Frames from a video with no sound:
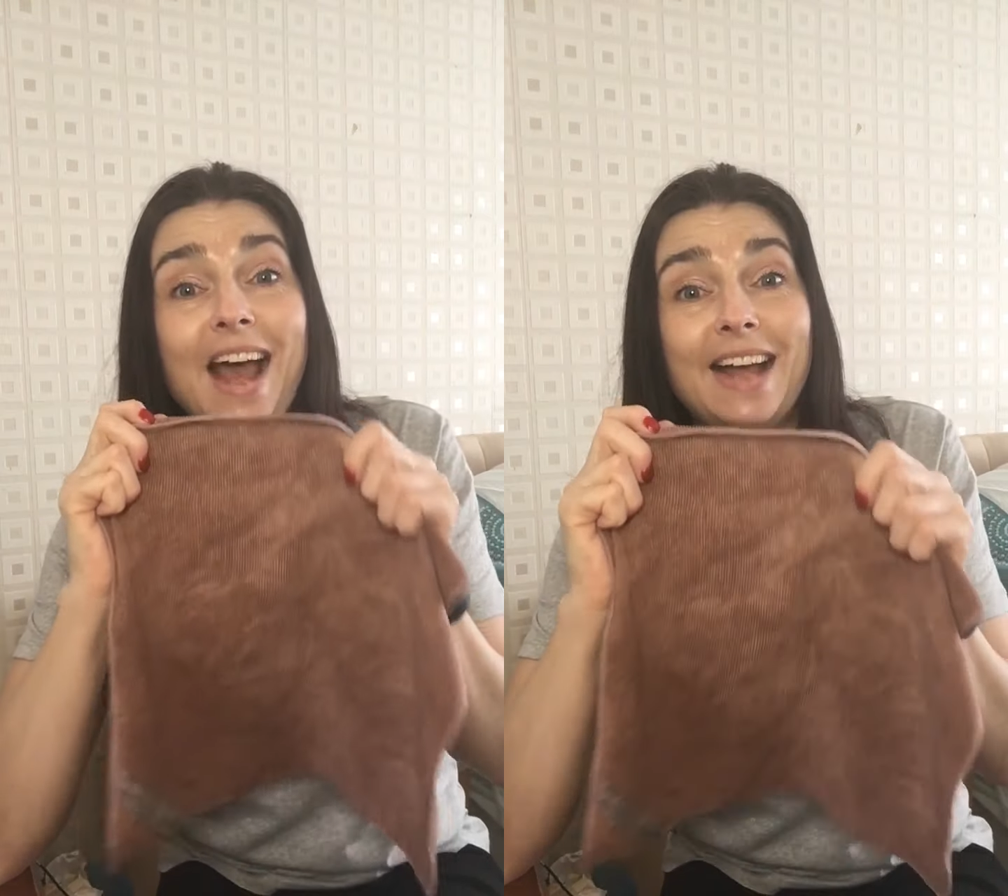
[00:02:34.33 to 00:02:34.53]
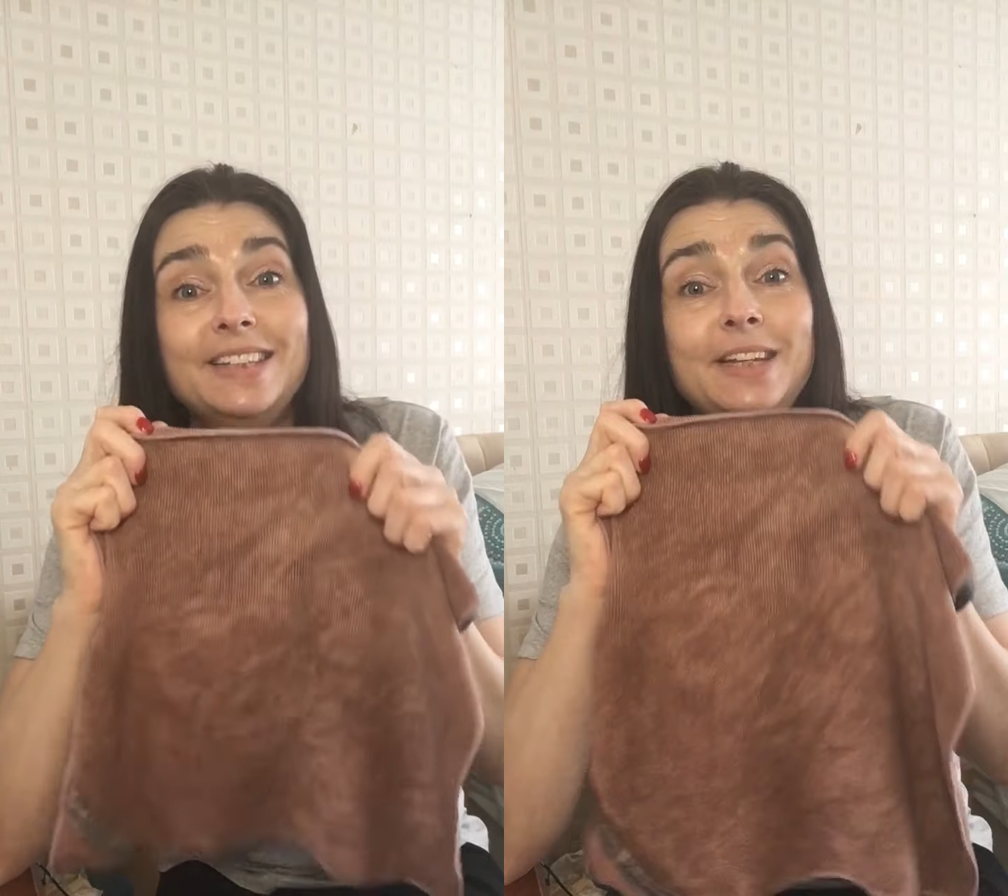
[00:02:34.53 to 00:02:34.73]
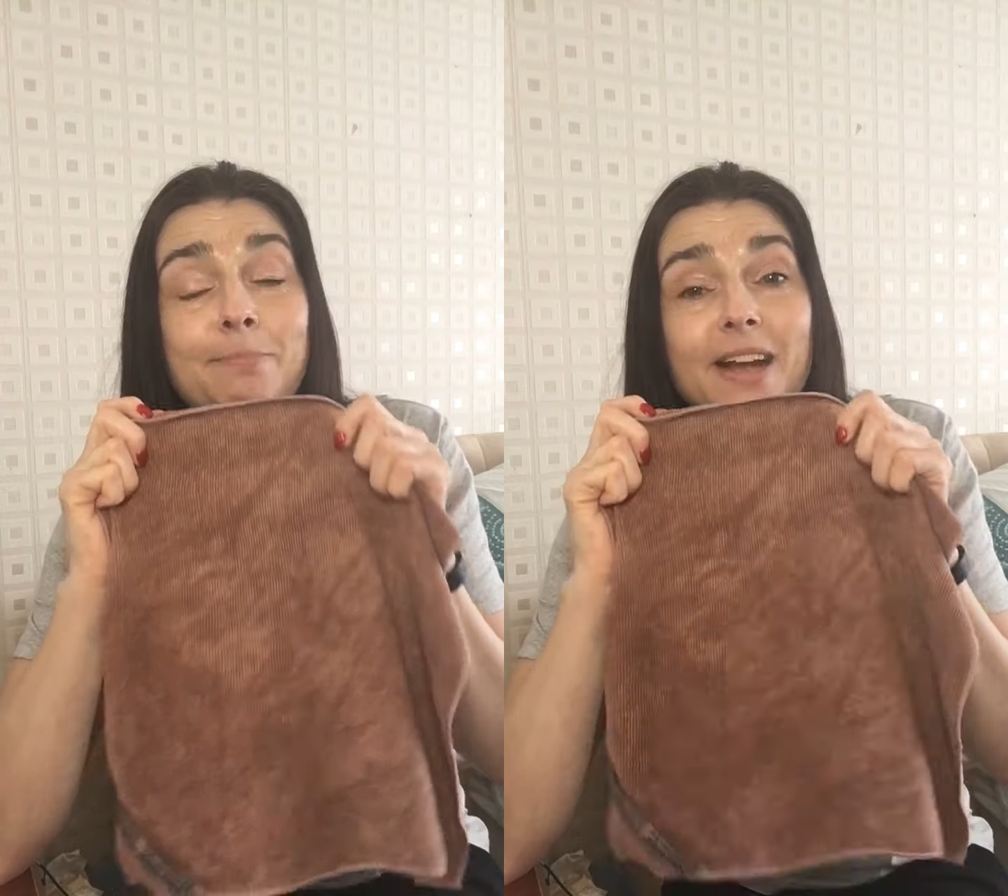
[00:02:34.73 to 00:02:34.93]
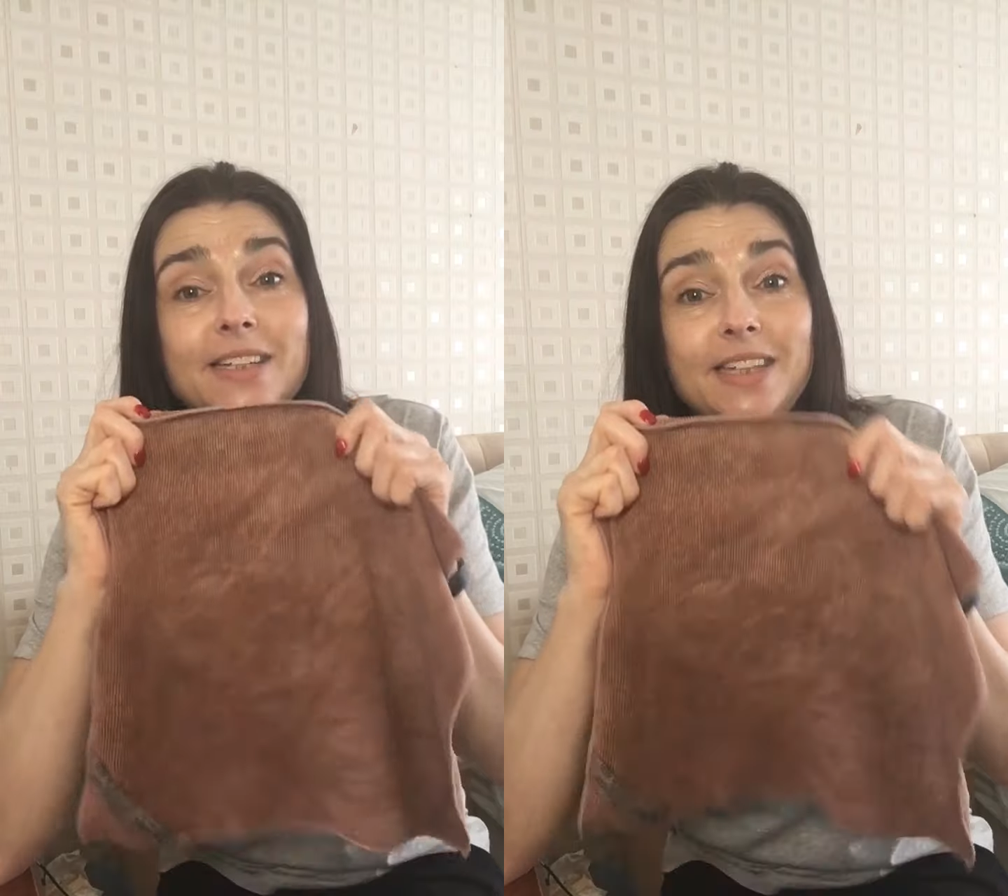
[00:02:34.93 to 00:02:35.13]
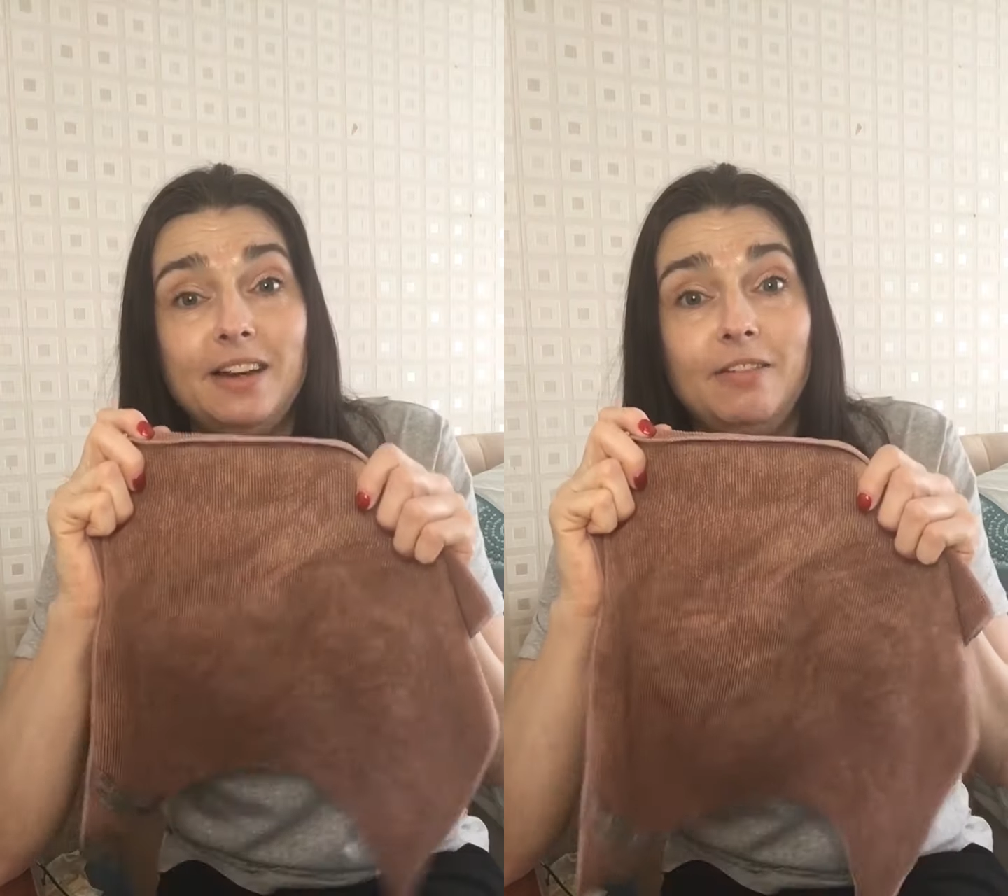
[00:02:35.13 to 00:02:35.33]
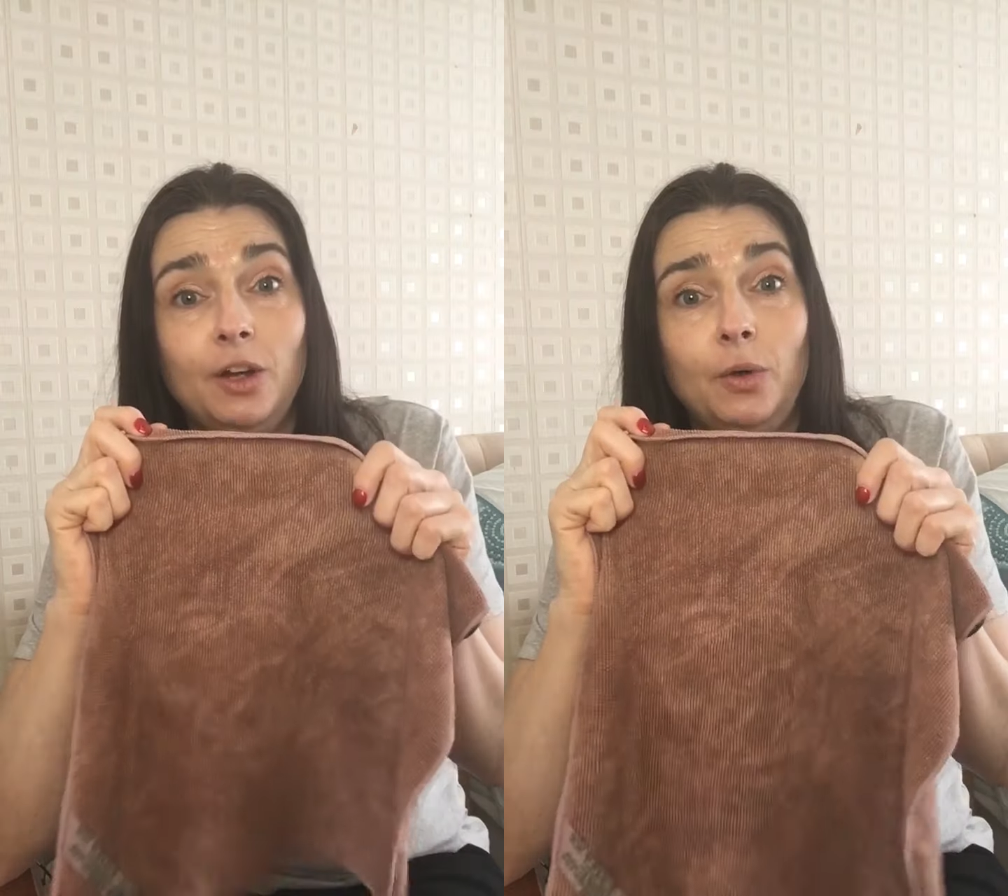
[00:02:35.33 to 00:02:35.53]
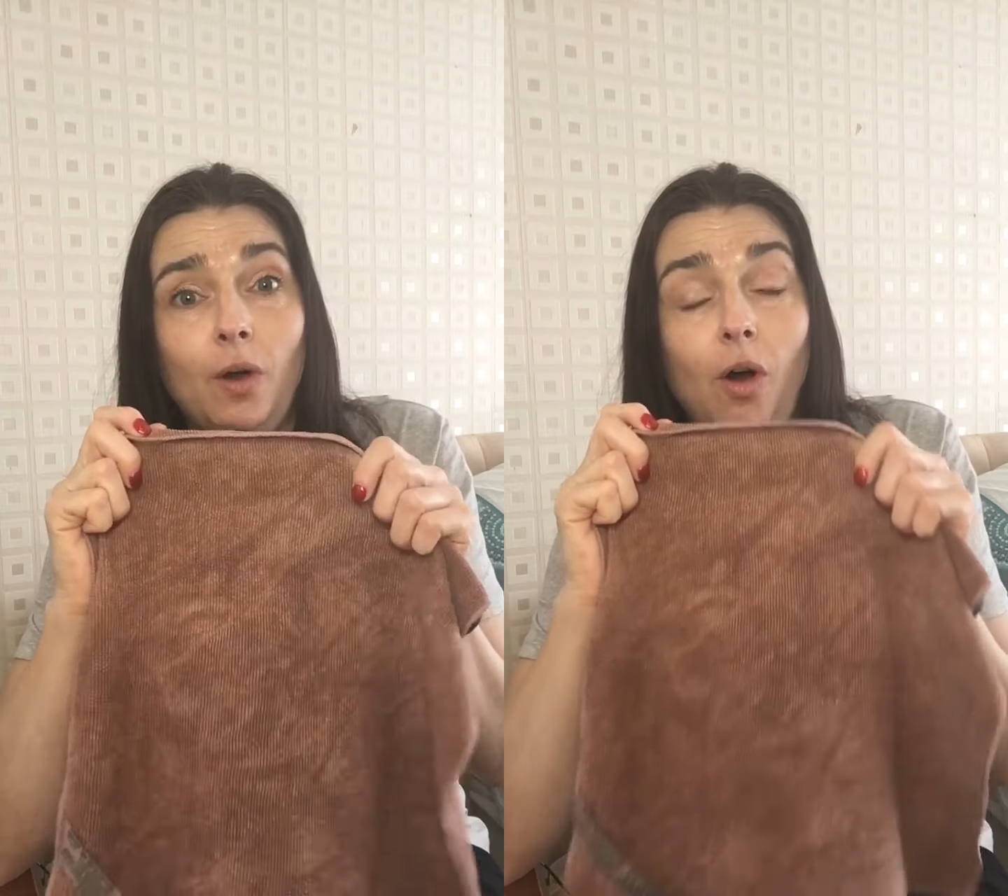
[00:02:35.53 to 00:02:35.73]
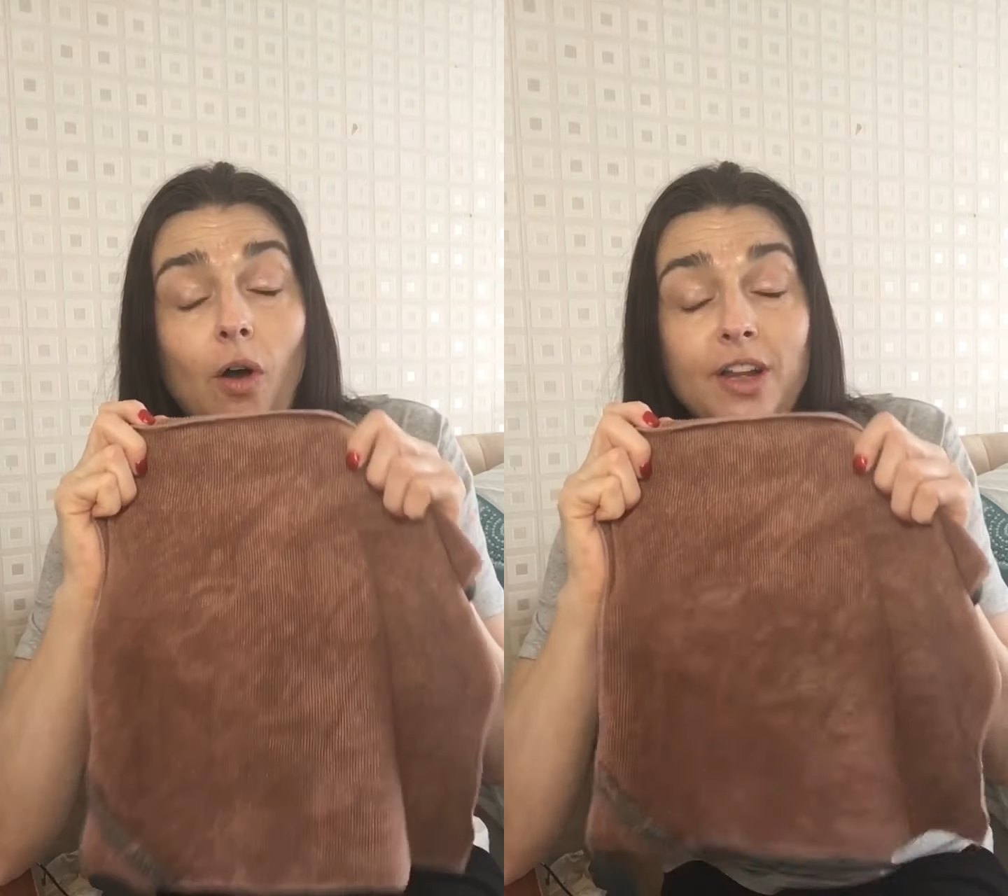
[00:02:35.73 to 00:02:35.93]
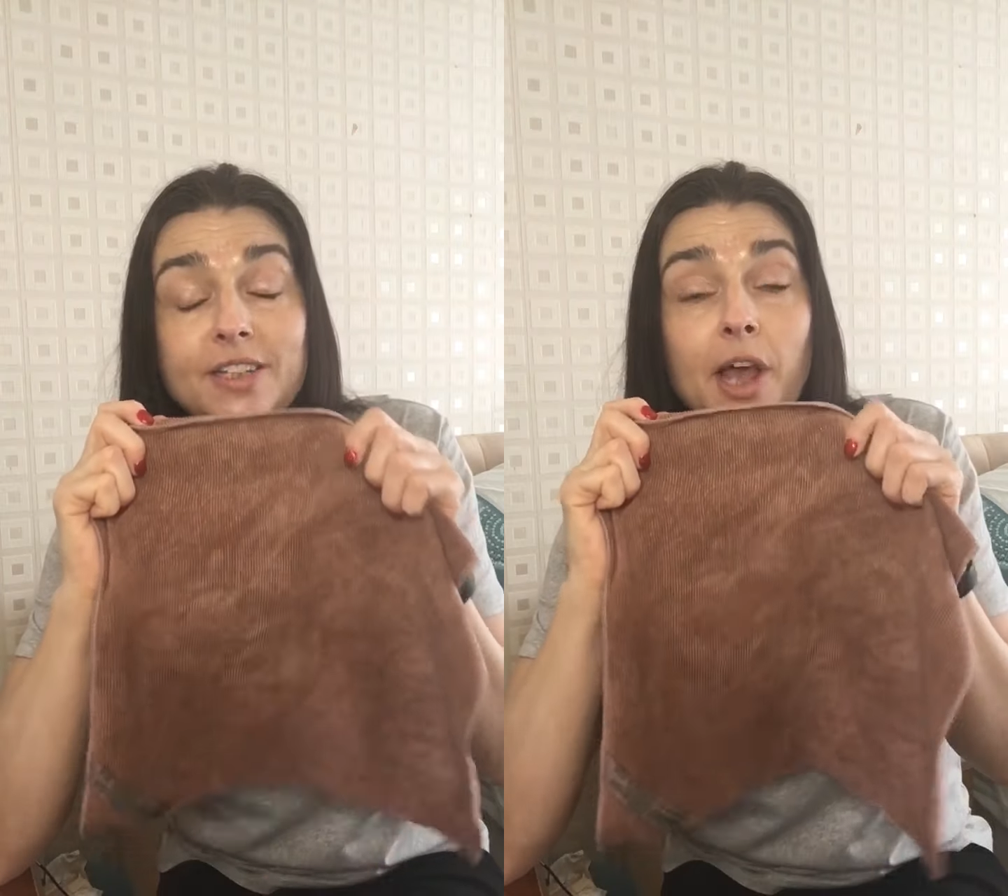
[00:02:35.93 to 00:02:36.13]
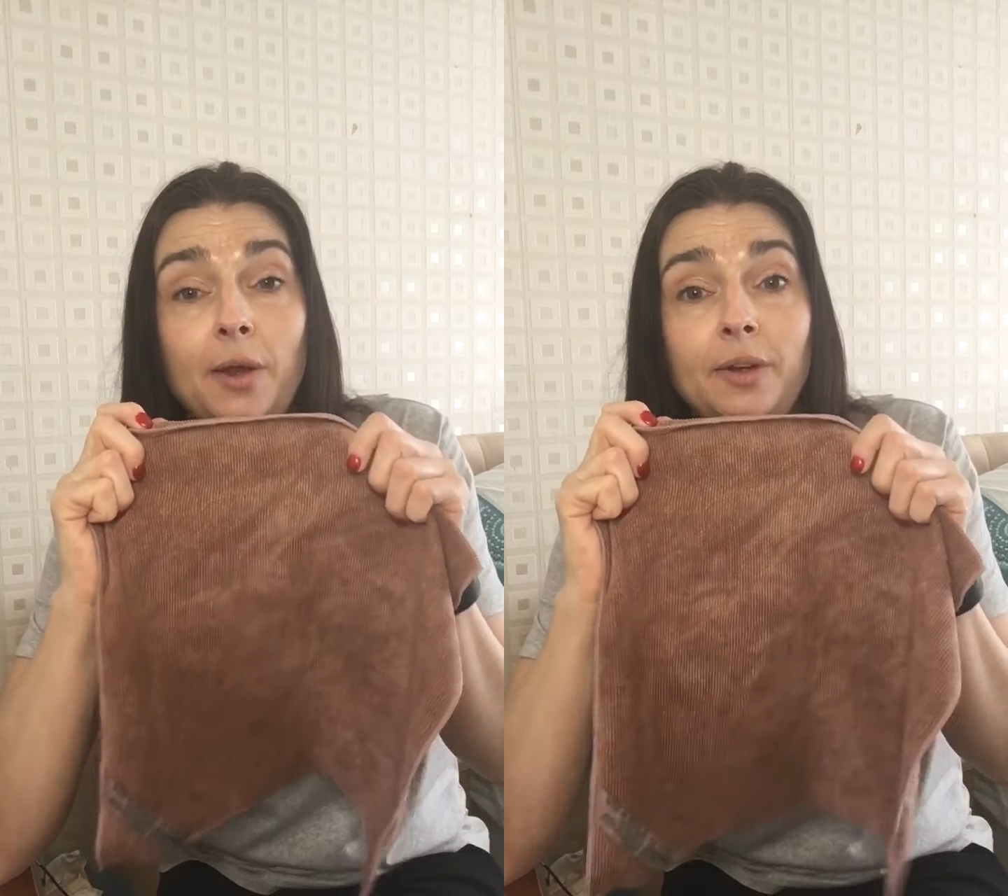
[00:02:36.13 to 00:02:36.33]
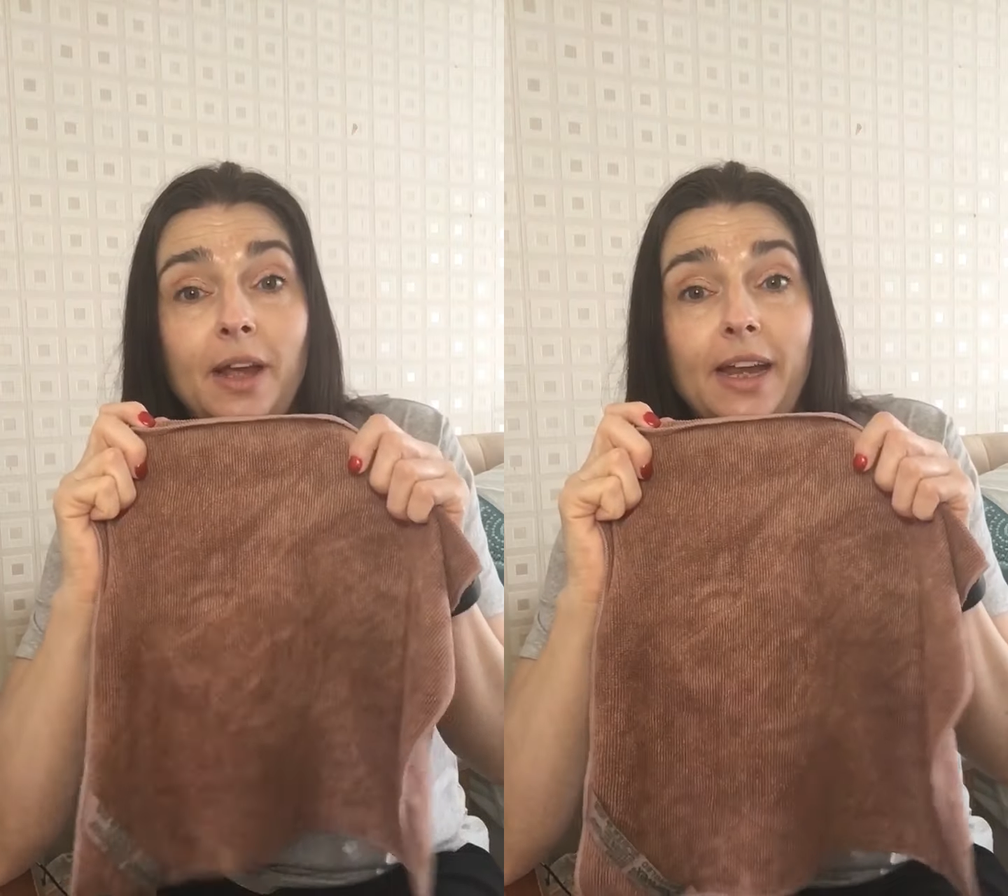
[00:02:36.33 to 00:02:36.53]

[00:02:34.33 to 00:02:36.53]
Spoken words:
antibacterial on its own.